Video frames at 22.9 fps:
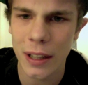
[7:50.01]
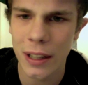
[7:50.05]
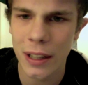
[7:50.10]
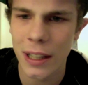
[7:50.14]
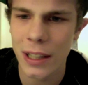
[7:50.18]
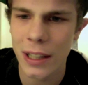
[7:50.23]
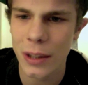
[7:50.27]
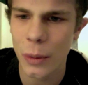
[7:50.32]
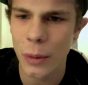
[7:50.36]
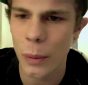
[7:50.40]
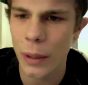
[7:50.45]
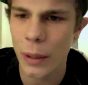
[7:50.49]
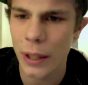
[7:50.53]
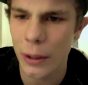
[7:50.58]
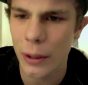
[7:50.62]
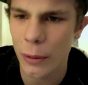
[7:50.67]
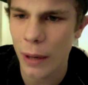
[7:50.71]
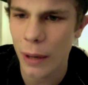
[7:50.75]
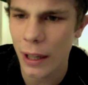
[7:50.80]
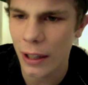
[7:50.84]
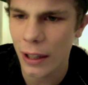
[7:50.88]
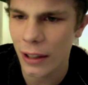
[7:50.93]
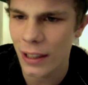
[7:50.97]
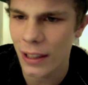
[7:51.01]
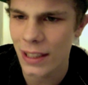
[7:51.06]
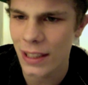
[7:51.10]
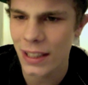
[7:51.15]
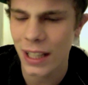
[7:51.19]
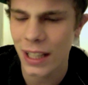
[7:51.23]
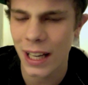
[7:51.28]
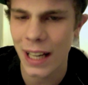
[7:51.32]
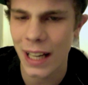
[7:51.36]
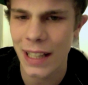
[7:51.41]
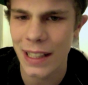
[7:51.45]
He has a winning record. He's
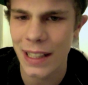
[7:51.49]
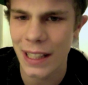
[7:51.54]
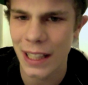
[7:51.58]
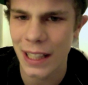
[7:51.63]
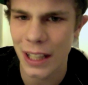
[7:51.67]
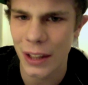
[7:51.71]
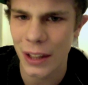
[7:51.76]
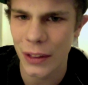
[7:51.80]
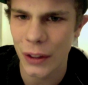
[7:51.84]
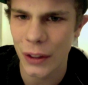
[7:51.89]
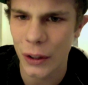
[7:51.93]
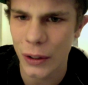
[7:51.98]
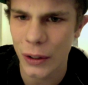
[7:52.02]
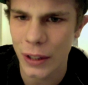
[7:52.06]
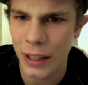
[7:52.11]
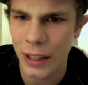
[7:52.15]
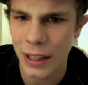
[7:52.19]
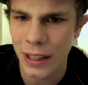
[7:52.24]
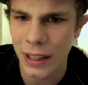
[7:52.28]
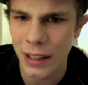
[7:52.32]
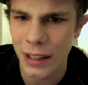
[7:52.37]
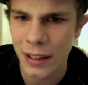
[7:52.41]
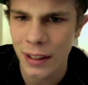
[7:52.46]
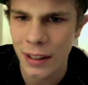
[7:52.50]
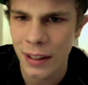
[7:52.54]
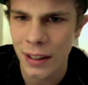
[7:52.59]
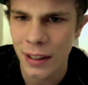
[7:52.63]
not 18-13.